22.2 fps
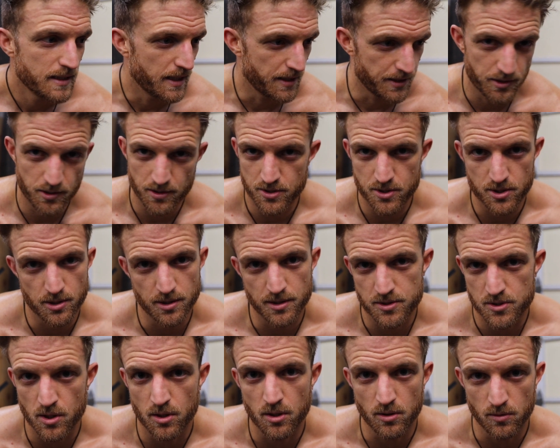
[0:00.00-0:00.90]
and your
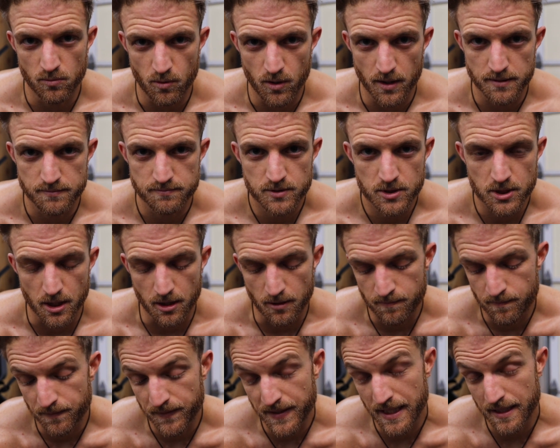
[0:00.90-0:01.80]
endurance all in one. So
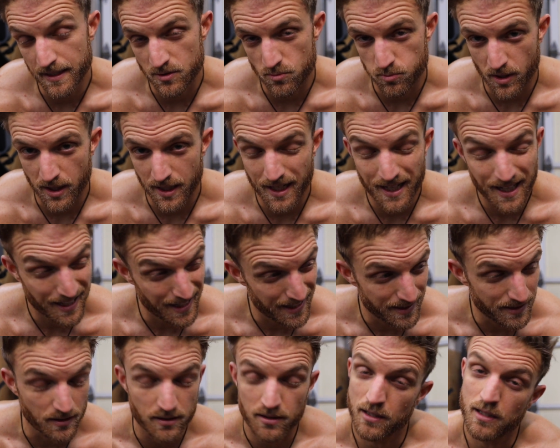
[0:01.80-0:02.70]
that is why
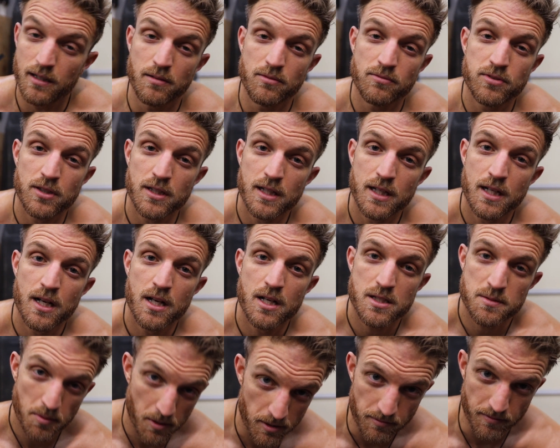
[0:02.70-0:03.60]
I love
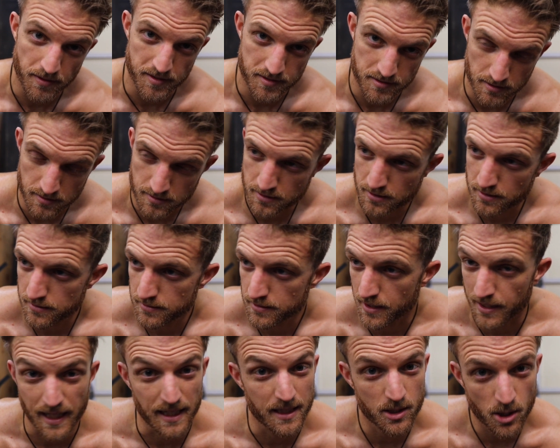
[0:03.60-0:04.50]
Spartan races.
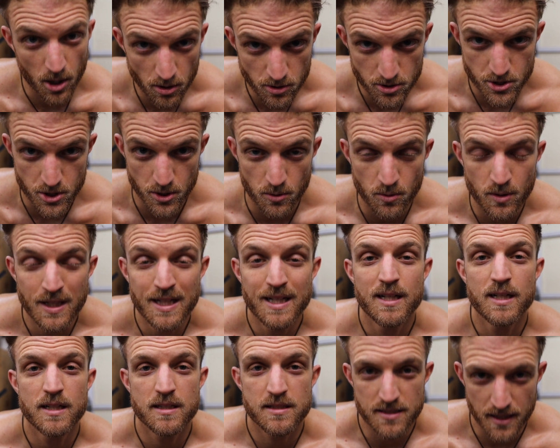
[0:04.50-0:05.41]
And I encourage you,
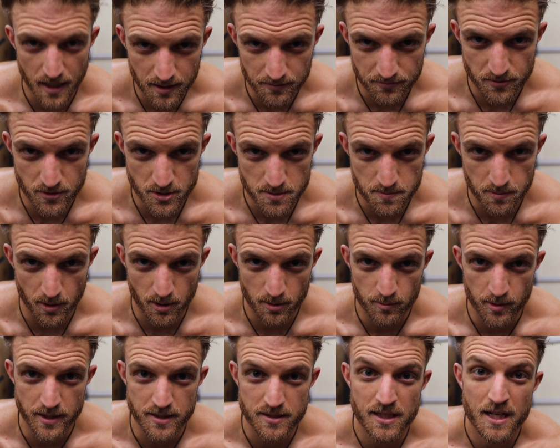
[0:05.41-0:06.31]
sign up for a
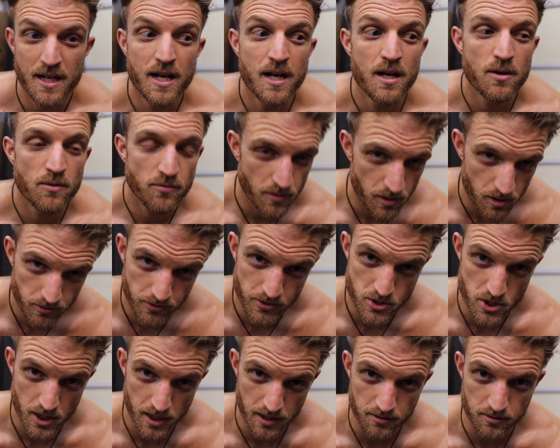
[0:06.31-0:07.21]
Spartan race, follow the
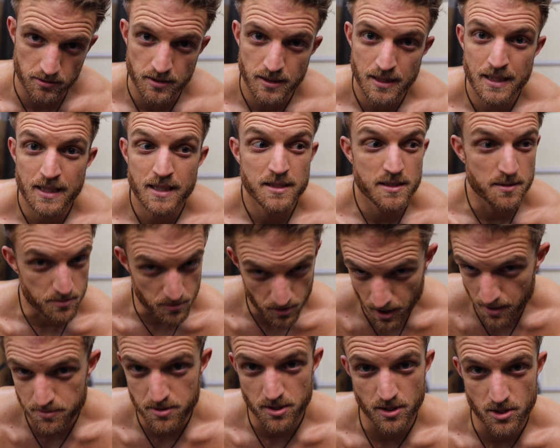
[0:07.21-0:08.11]
channel,
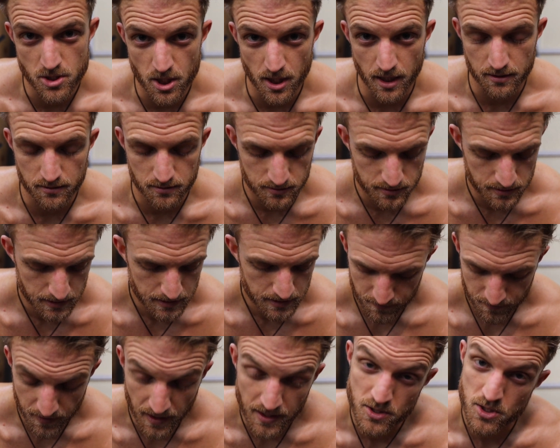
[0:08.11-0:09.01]
subscribe to the channel,
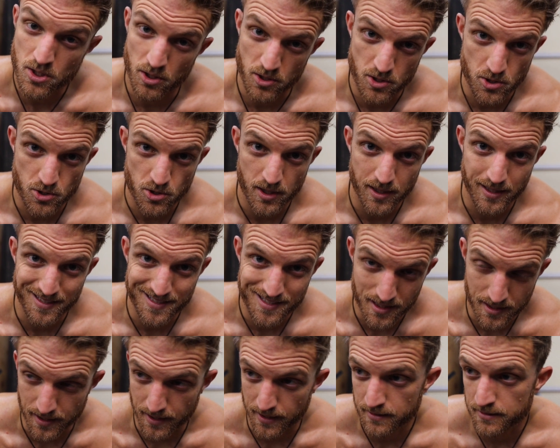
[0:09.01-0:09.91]
and start your training
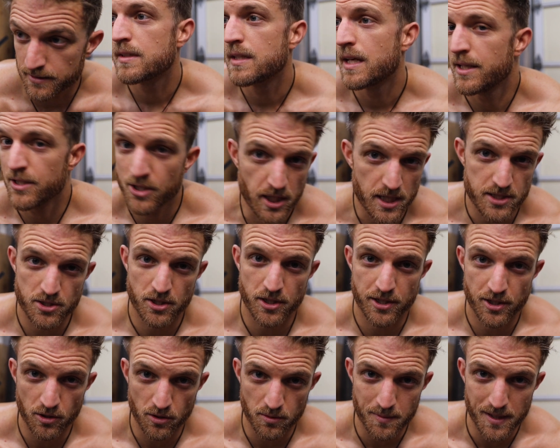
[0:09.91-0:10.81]
today. And you guys
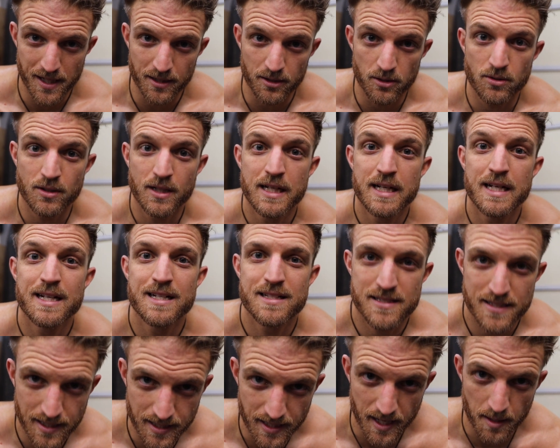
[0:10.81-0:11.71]
already know the motto:
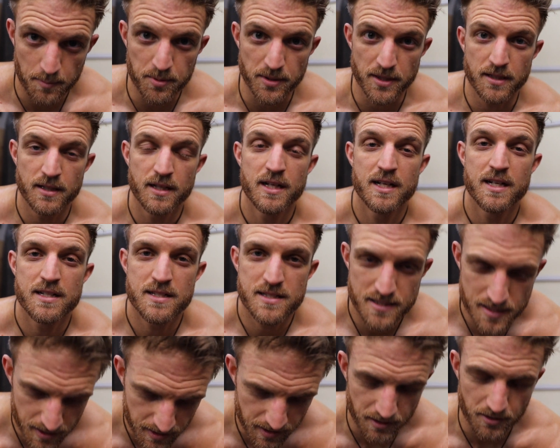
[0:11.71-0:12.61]
stay happy,
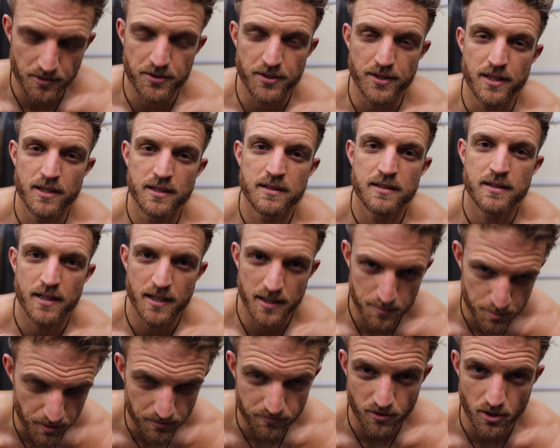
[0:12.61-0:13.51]
stay healthy, and
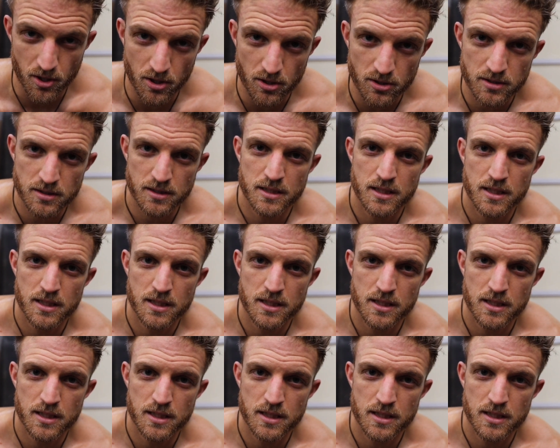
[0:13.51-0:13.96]
above all,